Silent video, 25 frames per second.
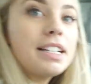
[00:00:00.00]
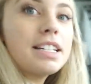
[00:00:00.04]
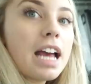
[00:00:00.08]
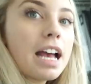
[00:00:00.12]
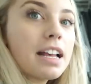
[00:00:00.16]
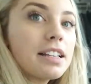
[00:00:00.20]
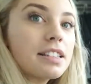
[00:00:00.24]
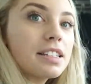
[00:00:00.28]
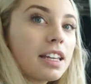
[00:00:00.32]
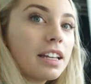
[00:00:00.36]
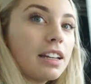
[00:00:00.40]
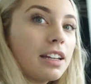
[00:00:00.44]

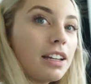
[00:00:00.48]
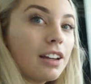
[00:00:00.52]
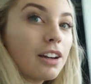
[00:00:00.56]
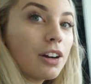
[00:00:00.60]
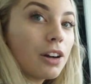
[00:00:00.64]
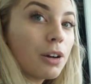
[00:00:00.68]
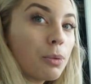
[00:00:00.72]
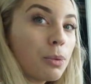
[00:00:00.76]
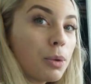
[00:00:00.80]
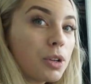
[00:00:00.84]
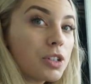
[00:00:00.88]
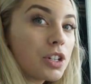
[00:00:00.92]
desk in
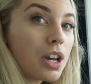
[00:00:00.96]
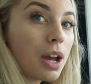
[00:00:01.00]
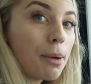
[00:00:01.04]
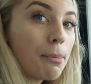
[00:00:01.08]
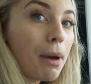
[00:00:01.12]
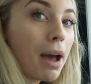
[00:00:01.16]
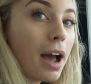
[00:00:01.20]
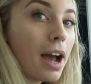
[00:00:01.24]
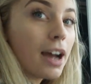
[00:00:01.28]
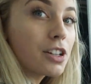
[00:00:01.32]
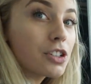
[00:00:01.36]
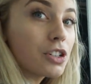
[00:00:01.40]
here, which
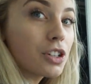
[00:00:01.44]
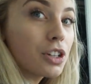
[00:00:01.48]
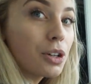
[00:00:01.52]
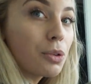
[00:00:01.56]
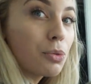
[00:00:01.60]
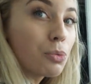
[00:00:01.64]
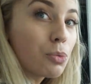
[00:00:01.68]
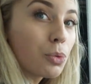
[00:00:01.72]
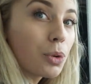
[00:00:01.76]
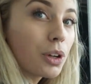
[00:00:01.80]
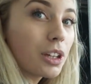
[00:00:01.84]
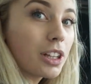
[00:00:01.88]
I'm
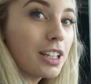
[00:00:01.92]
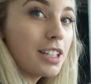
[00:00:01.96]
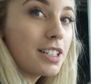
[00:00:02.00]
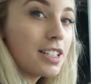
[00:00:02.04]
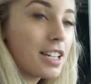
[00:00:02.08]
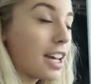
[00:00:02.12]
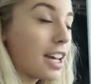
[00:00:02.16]
actually really